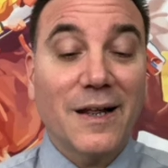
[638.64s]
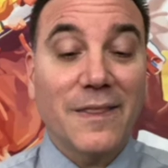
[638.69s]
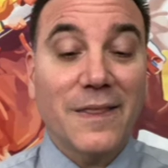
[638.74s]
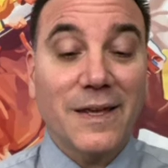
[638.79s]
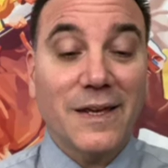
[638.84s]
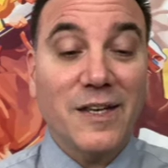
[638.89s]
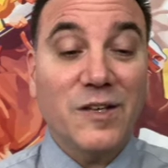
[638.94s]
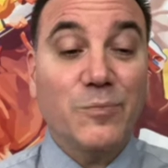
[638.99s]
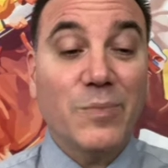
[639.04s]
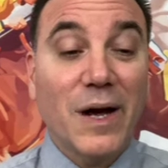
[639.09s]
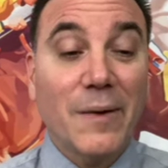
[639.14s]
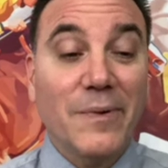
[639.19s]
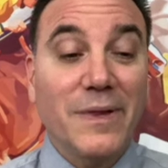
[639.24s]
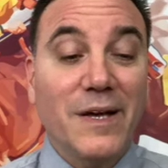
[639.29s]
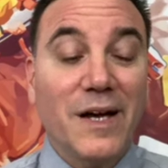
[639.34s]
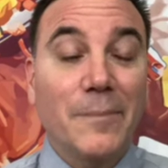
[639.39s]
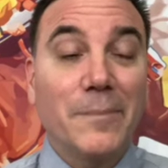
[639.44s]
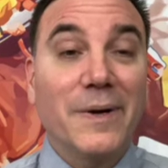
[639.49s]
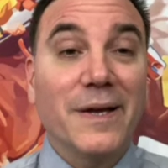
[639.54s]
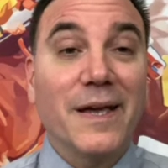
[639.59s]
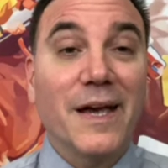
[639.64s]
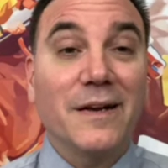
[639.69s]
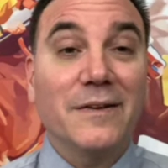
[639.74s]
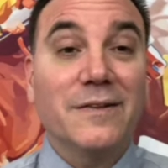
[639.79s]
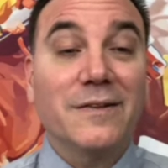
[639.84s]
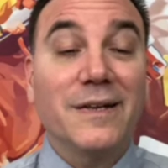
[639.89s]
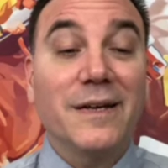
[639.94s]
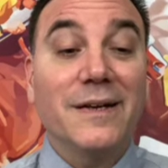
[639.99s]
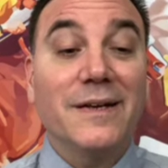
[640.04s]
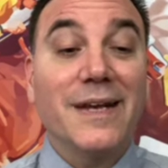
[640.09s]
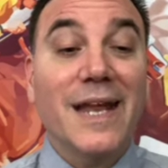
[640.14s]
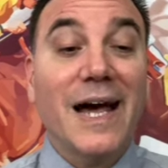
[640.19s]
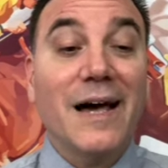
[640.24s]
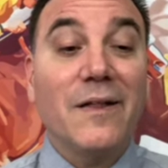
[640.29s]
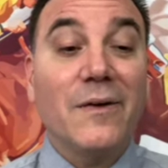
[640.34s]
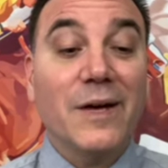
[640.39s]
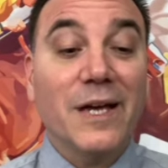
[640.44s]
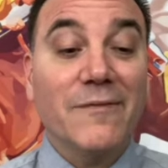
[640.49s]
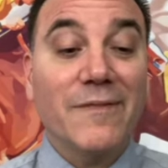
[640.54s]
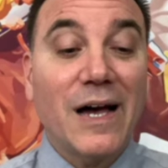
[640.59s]
and I think he's probably up against it.
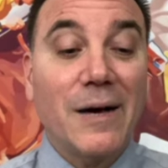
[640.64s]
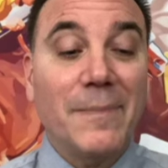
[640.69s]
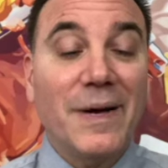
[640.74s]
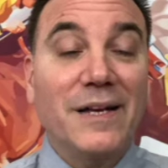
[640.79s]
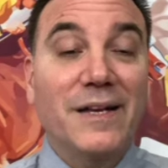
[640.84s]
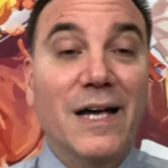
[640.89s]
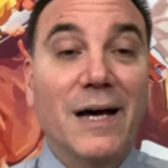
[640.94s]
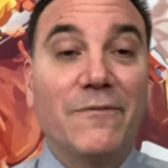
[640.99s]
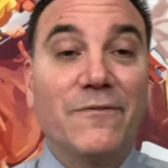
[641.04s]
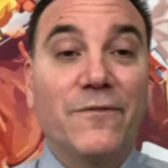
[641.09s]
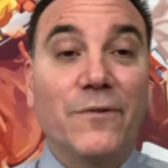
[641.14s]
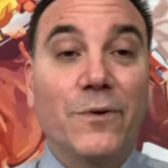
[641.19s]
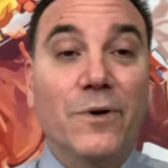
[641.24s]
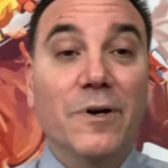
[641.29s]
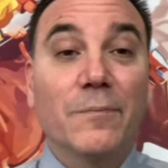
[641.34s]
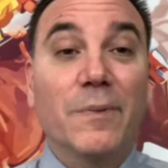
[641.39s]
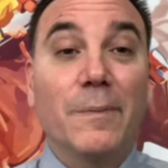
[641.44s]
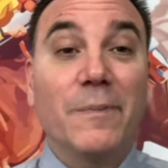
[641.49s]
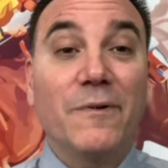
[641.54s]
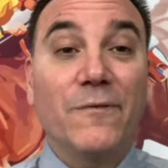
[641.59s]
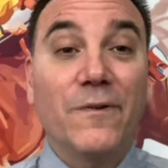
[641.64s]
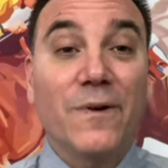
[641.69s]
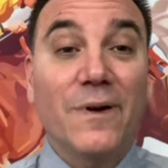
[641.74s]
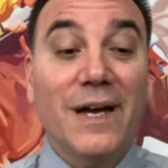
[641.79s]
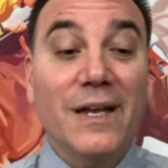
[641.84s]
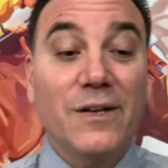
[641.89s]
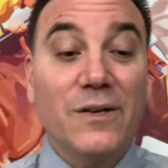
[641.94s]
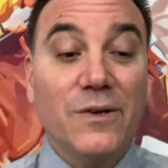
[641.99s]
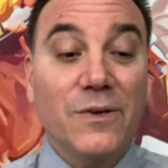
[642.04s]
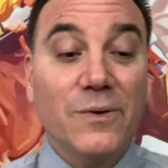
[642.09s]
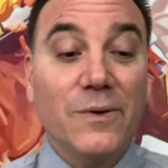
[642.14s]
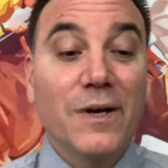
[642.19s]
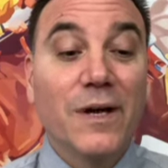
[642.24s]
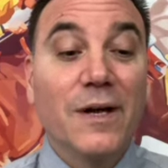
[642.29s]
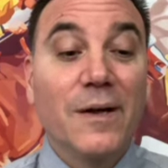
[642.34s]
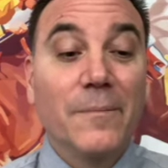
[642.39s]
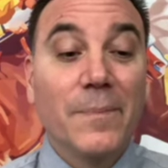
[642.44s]
Now I'll give out my top four, but before I do,